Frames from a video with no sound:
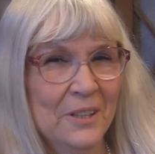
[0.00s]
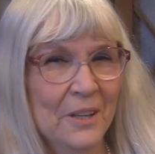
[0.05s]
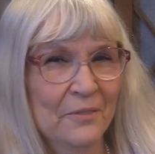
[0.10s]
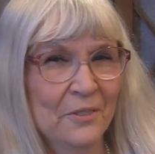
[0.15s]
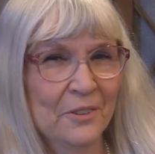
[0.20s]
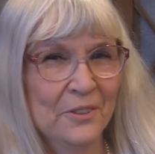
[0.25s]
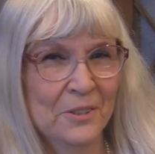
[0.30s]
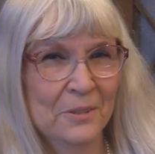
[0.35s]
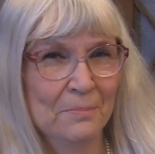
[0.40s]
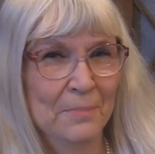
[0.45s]

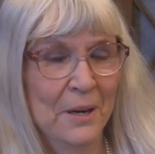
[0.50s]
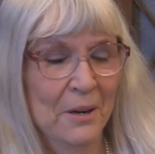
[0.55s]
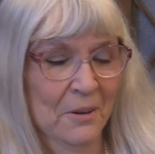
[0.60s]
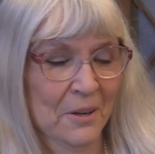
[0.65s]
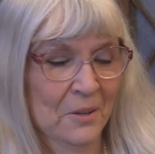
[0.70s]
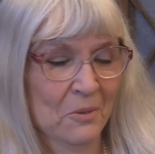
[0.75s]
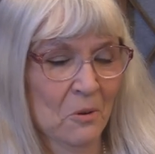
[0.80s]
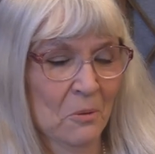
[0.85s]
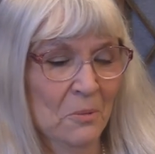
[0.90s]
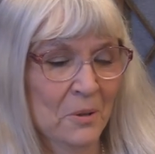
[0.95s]
lovers and
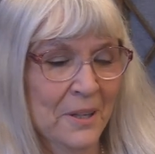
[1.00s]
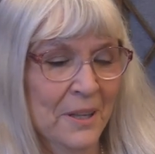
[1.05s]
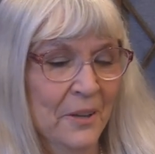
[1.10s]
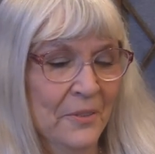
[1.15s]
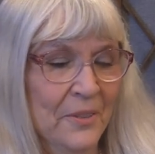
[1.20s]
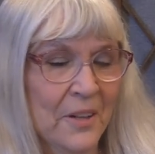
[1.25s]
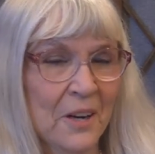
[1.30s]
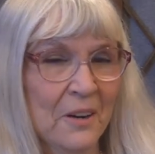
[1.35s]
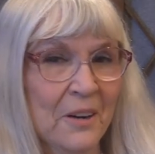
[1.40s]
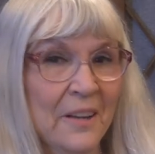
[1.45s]
paranormal
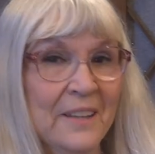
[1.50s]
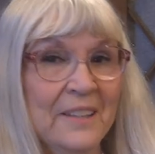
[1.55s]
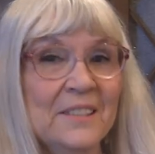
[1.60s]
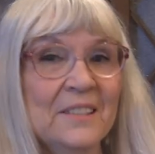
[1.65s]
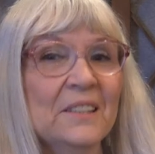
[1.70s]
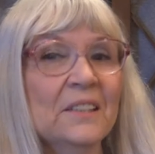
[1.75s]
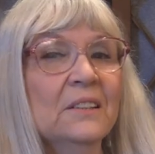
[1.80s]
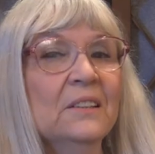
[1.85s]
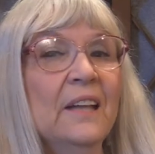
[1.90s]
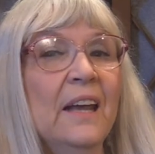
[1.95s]
out there,
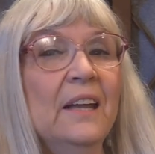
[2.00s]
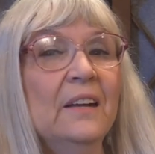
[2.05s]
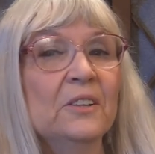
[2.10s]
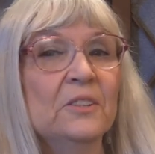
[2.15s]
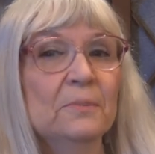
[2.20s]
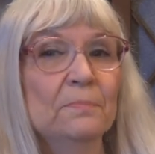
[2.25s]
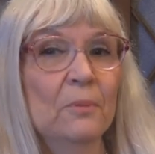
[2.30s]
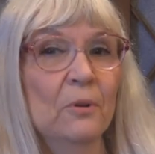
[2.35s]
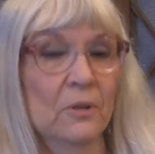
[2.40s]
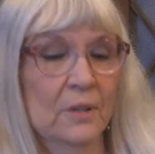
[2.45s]
his
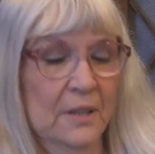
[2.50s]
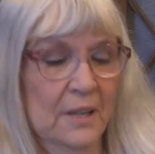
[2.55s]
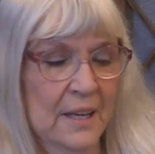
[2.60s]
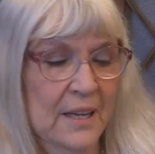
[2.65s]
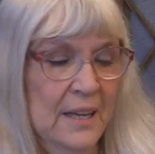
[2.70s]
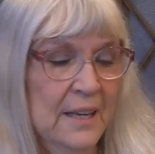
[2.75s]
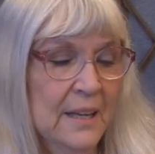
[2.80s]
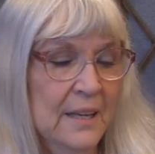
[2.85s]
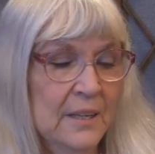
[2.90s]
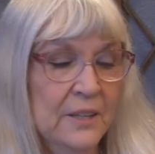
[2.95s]
latest book.
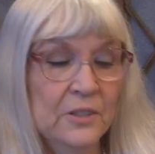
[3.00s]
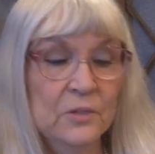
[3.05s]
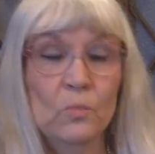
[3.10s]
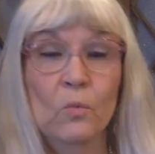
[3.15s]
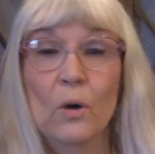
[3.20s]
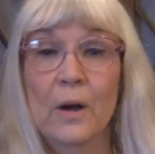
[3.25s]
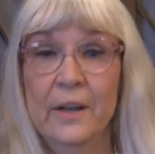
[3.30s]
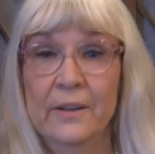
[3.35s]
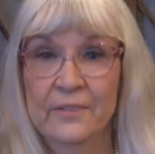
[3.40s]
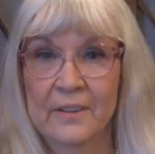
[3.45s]
He and his
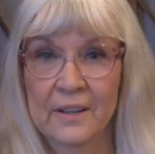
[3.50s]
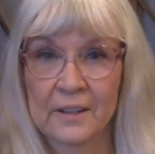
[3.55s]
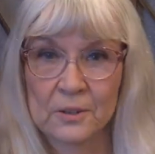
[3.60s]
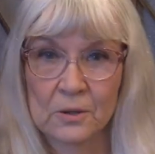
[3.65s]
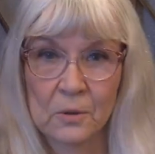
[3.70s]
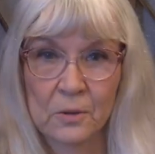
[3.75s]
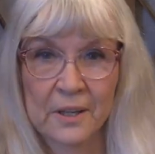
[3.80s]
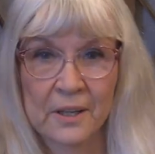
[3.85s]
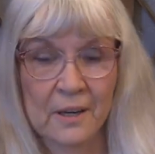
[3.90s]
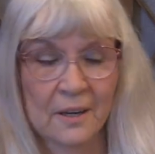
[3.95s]
wife,
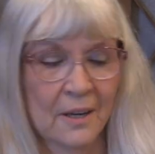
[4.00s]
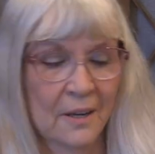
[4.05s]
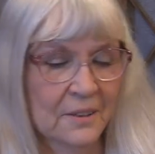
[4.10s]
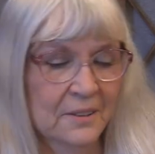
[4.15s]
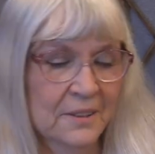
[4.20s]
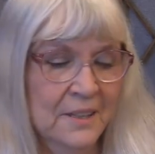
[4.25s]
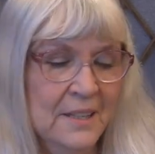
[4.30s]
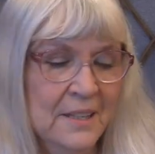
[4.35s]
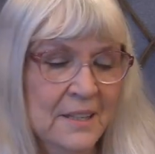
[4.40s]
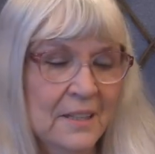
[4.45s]
hello,
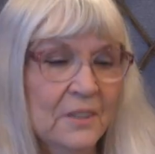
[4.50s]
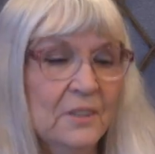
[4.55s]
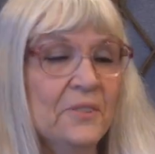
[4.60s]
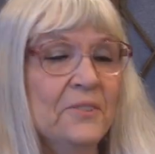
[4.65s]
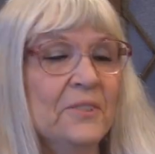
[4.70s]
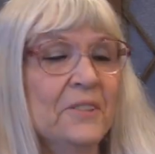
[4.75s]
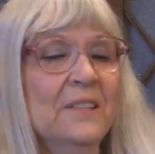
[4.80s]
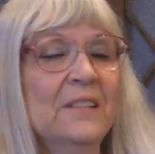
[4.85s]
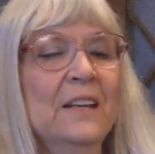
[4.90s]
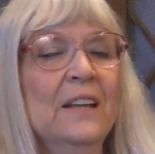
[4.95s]
Arlene
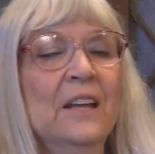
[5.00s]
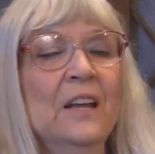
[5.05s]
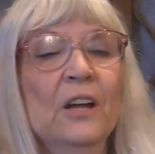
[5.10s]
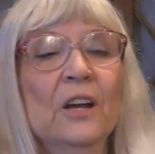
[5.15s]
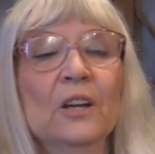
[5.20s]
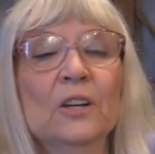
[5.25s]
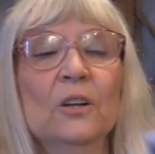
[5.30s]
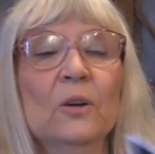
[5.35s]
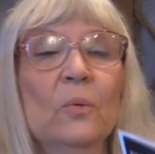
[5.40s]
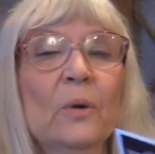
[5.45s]
Nicholson,
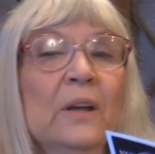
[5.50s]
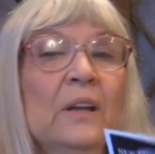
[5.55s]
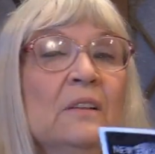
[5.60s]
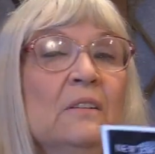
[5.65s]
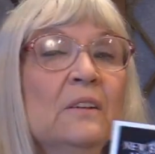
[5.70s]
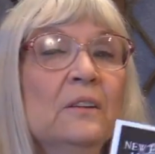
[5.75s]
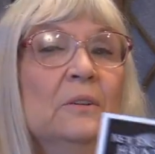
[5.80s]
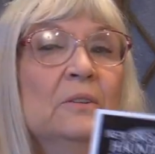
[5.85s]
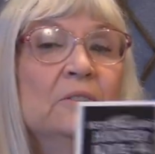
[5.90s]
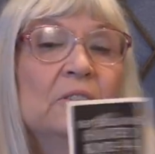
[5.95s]
New
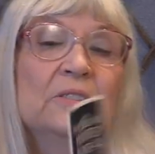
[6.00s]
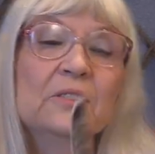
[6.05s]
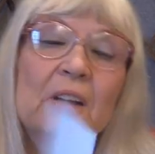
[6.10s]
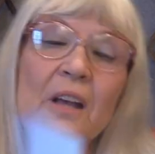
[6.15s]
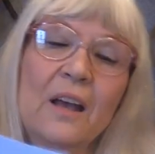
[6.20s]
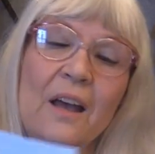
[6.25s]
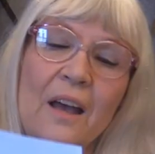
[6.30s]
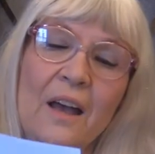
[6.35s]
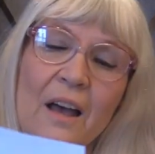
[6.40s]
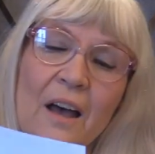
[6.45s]
England's
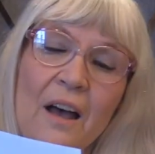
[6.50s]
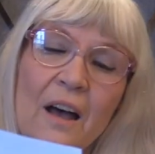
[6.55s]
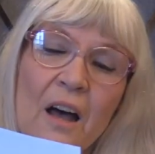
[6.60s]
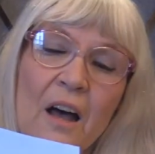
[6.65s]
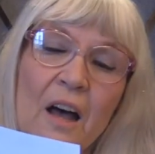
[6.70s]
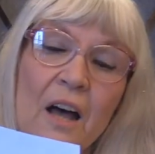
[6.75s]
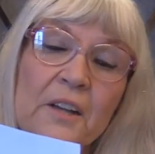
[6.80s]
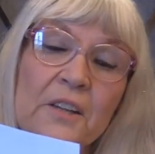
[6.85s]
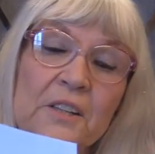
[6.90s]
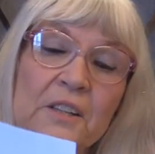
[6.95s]

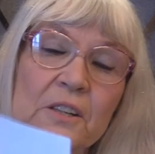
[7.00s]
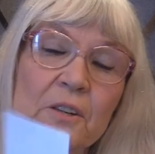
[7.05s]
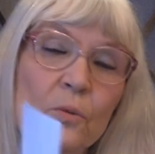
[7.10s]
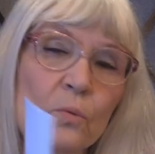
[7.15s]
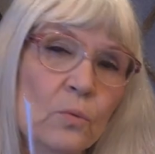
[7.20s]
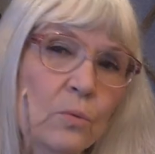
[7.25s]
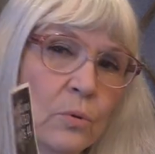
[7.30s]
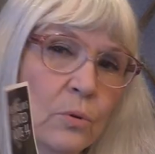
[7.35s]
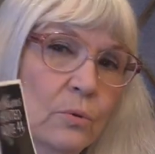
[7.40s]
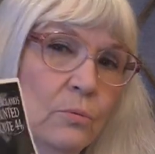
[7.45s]
Haunted
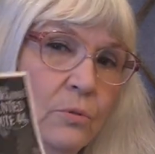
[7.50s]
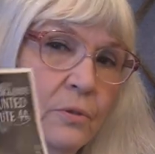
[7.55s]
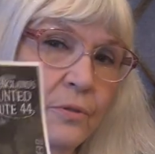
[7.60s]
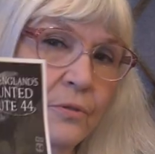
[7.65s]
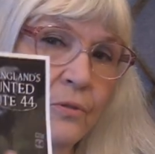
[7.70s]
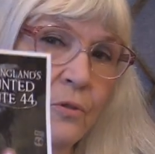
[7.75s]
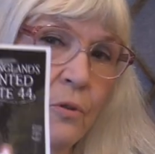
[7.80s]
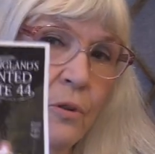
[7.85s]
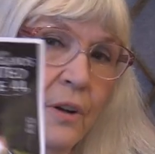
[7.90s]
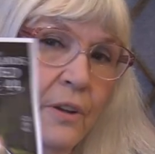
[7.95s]
Route
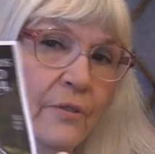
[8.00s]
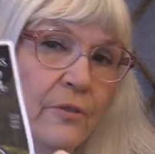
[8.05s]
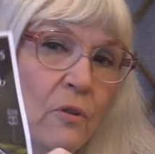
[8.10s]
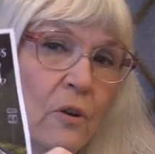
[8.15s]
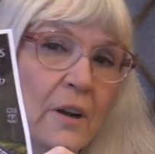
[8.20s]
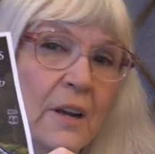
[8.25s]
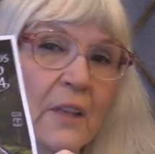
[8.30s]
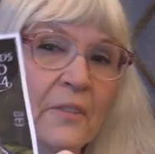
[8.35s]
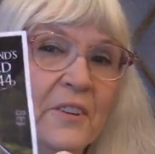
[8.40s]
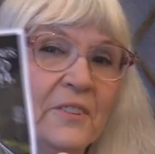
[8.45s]

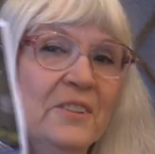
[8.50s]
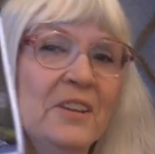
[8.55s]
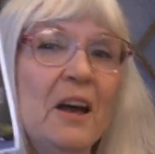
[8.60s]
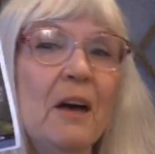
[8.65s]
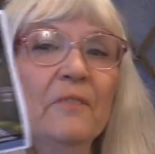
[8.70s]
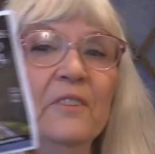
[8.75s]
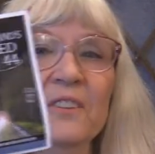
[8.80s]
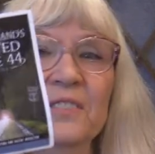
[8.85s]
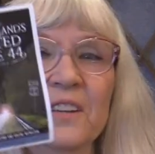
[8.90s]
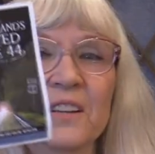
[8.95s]
44. Now, this
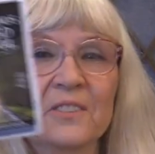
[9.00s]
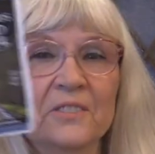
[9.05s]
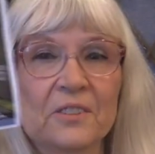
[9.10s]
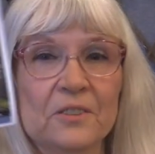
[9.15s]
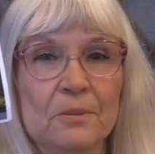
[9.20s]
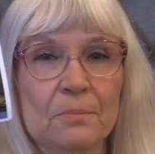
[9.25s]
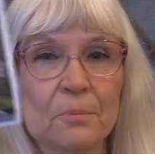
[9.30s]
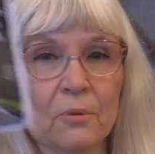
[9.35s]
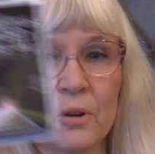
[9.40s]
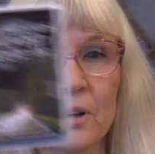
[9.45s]
obviously
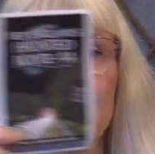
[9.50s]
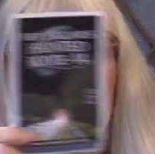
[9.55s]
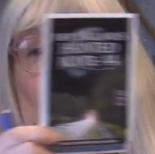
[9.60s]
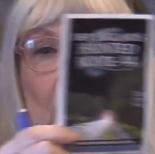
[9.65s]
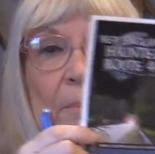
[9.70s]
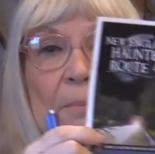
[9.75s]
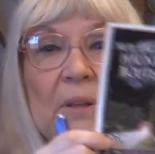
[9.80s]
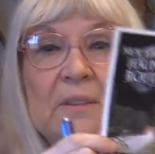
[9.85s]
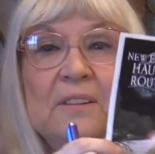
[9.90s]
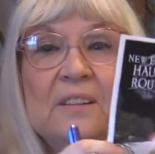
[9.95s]
isn't the book,
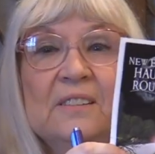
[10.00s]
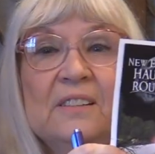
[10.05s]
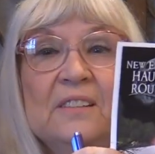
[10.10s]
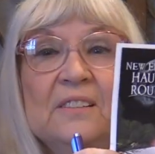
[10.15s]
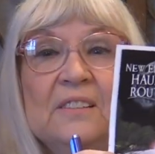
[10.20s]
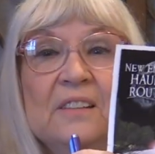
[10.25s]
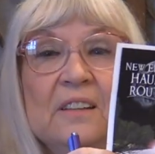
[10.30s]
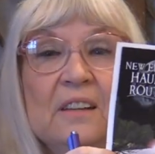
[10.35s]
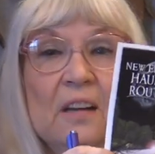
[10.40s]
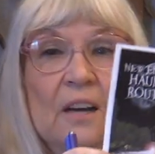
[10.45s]
but this
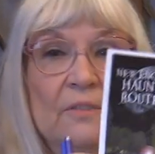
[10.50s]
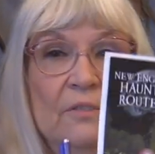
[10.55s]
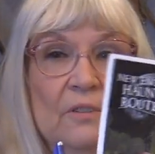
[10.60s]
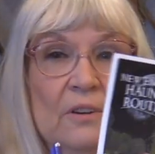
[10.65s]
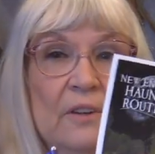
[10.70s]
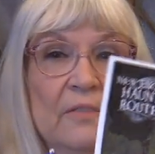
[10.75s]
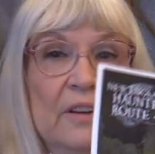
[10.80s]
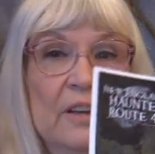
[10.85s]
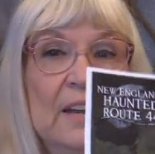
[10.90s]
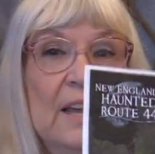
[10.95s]
is the cover
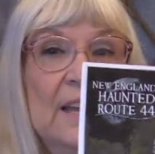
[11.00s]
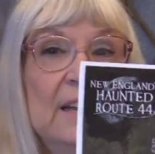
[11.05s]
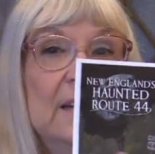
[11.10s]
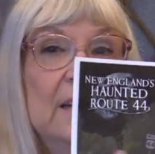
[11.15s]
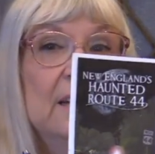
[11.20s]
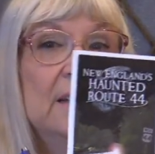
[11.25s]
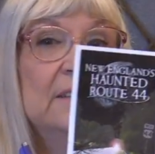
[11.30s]
of it, and it